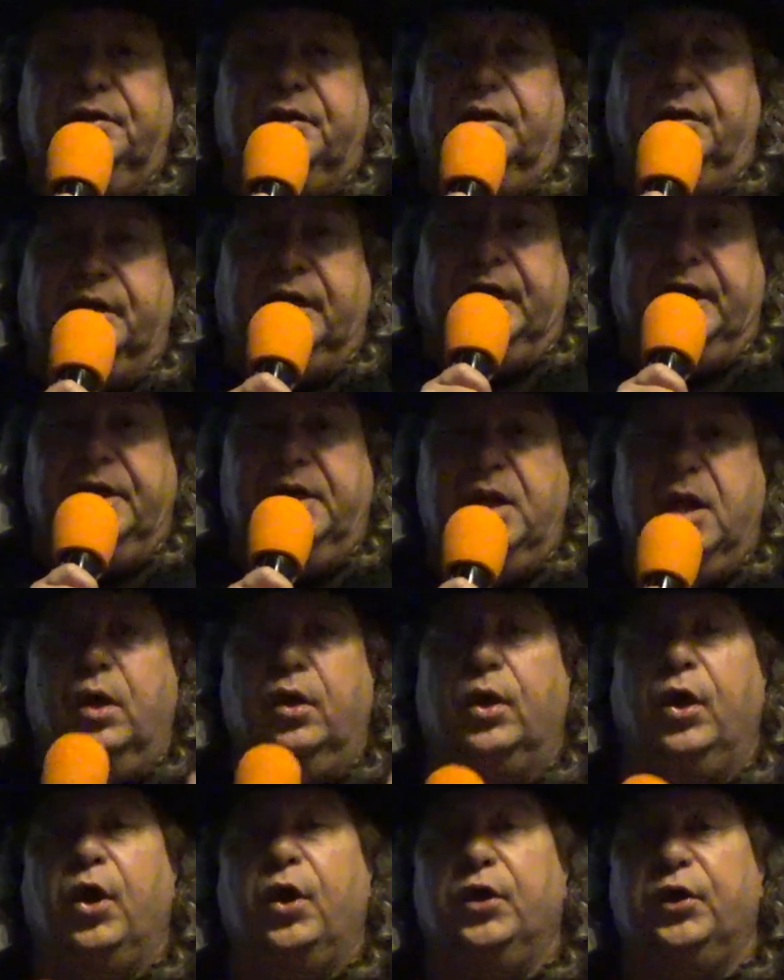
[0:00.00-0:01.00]
Okay?
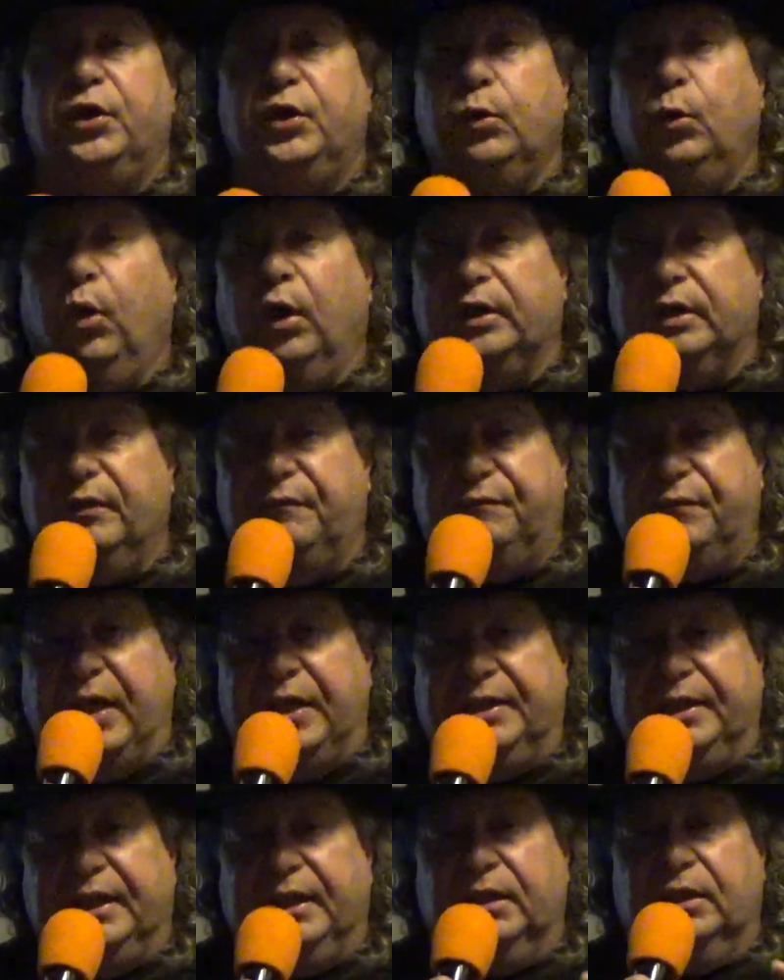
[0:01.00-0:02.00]
You are
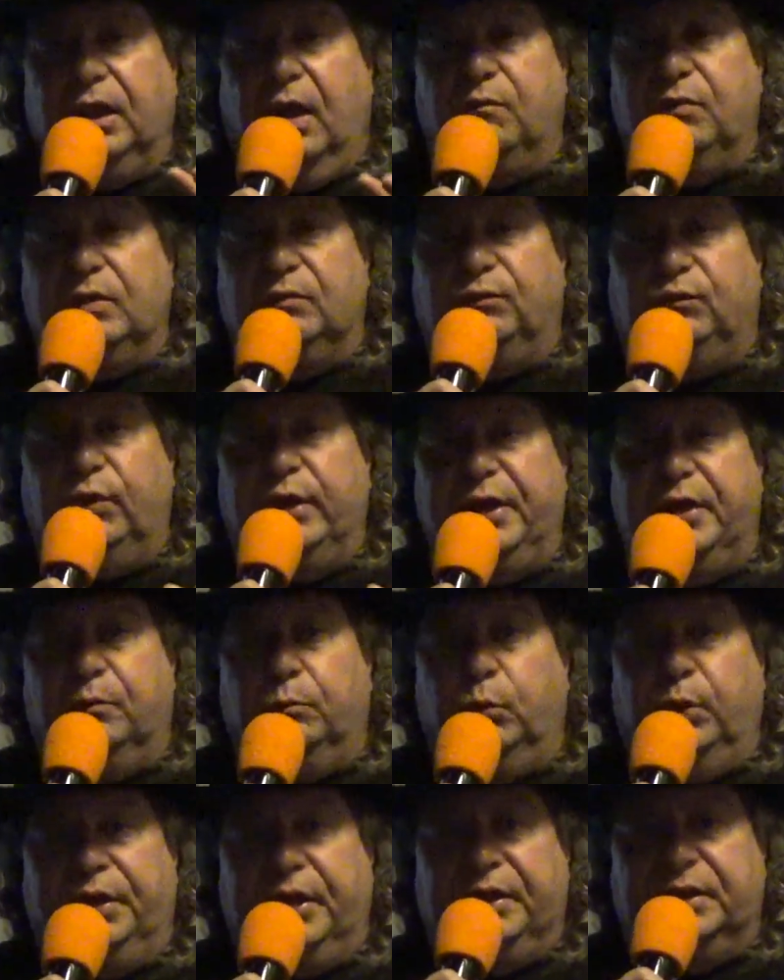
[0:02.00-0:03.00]
defending love and
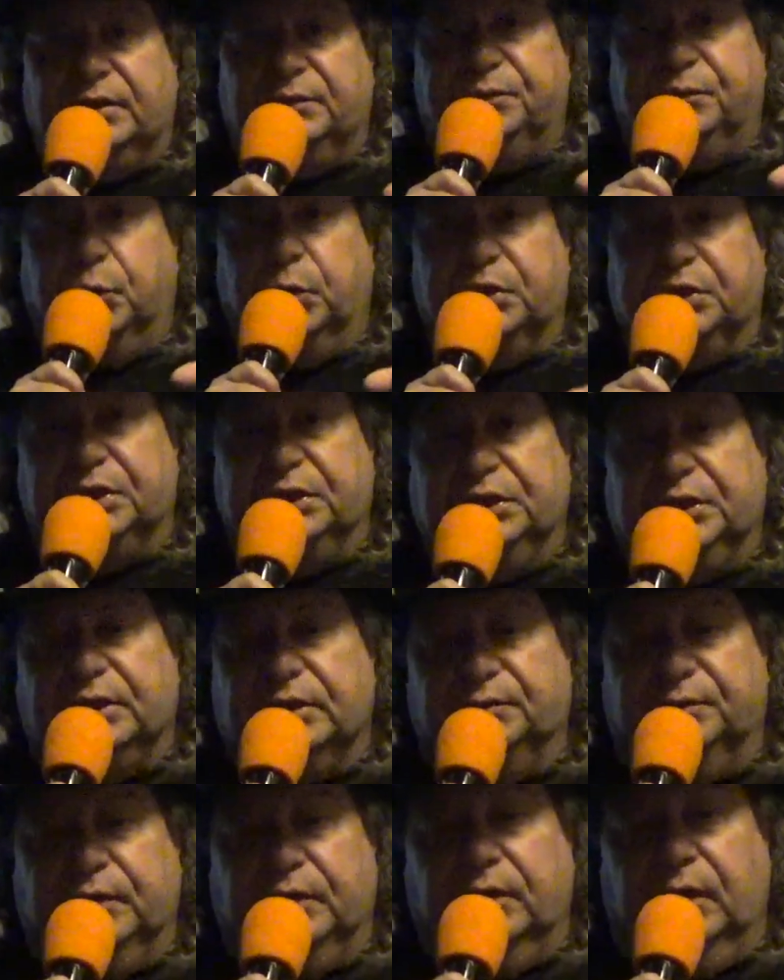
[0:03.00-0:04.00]
freedom with its forces
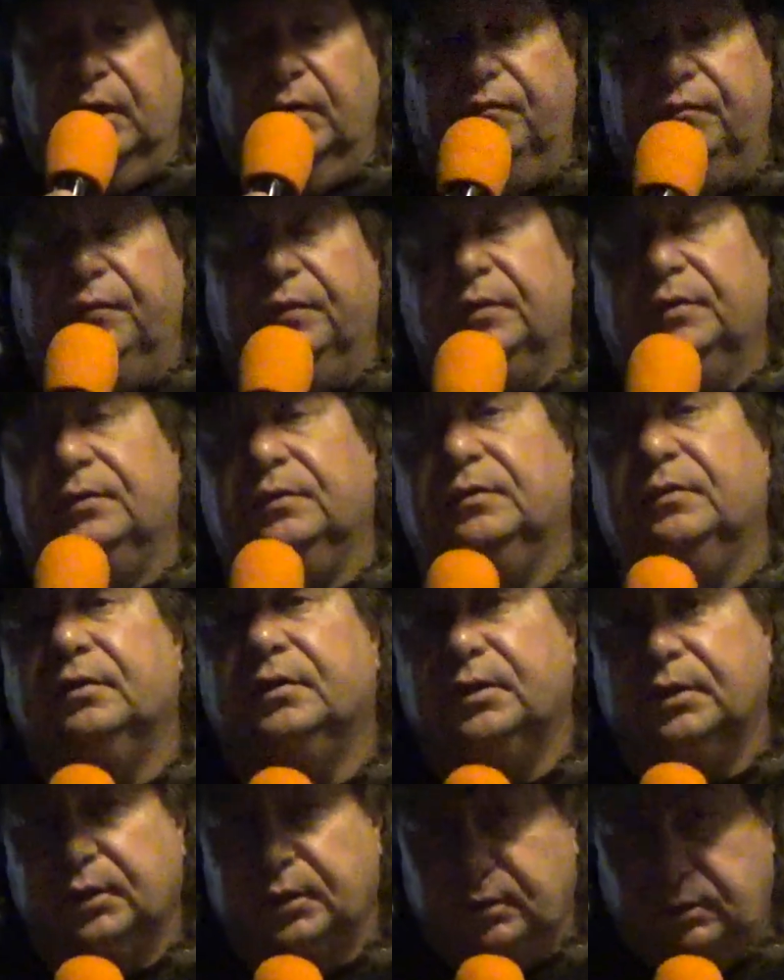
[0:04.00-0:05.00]
of love.
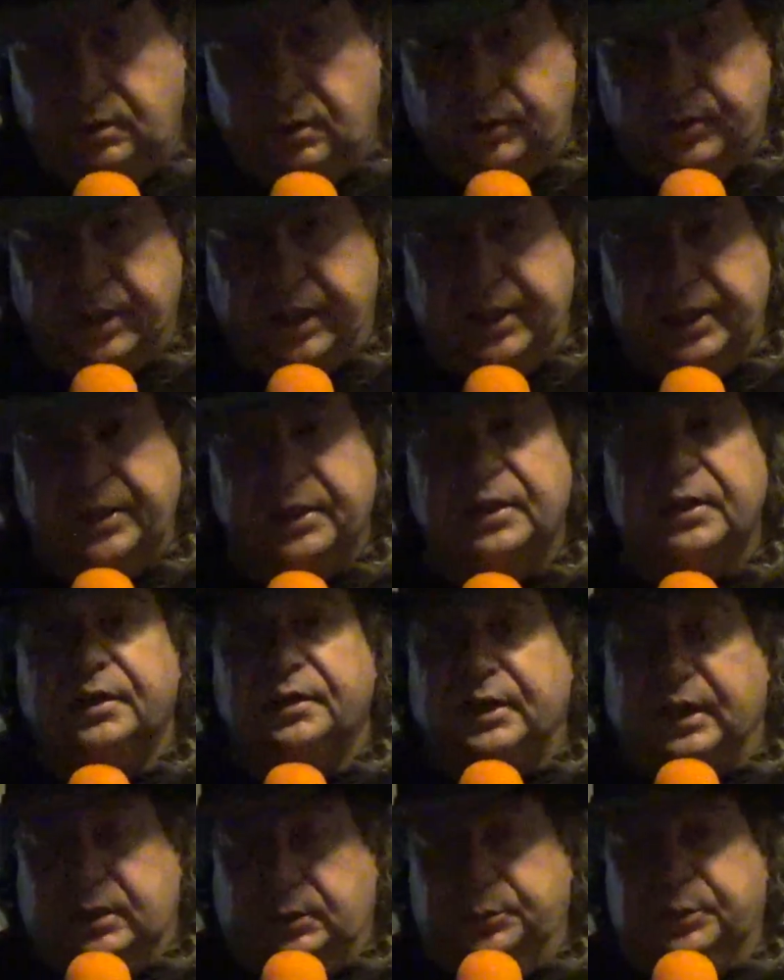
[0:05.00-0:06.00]
Okay?
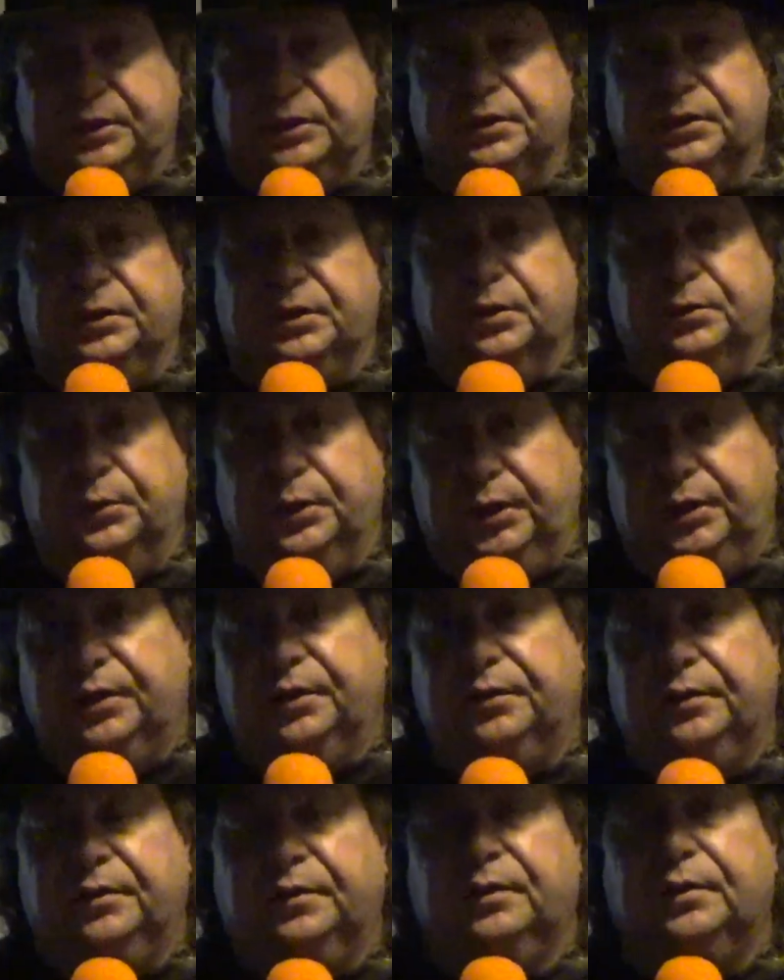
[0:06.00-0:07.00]
That's what you're doing.
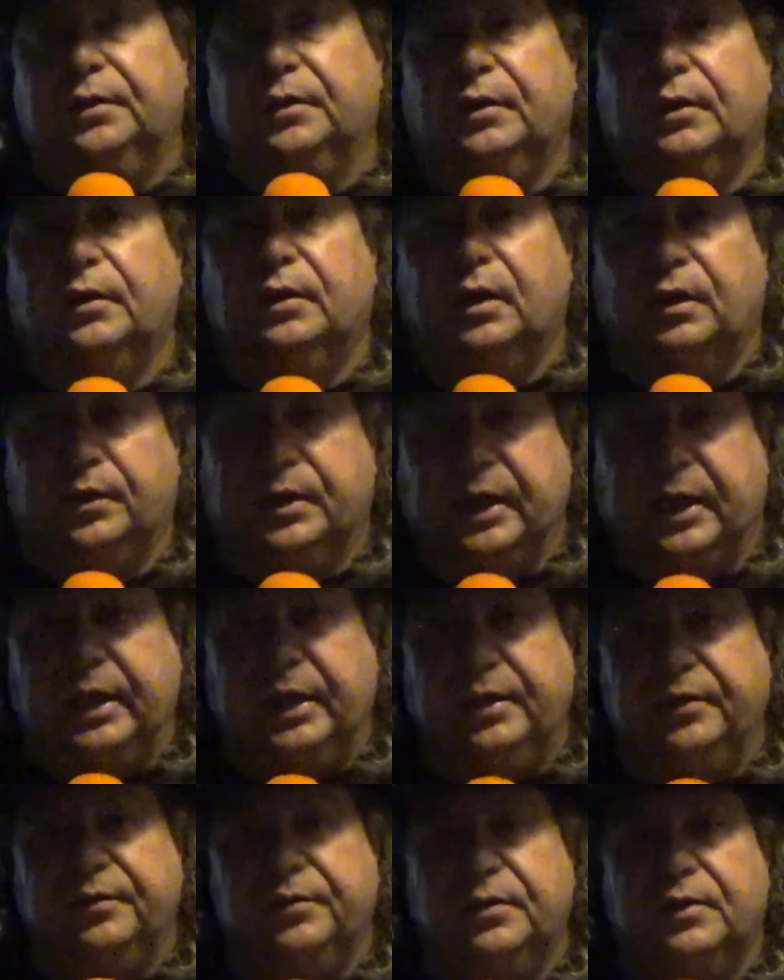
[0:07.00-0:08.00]
Okay?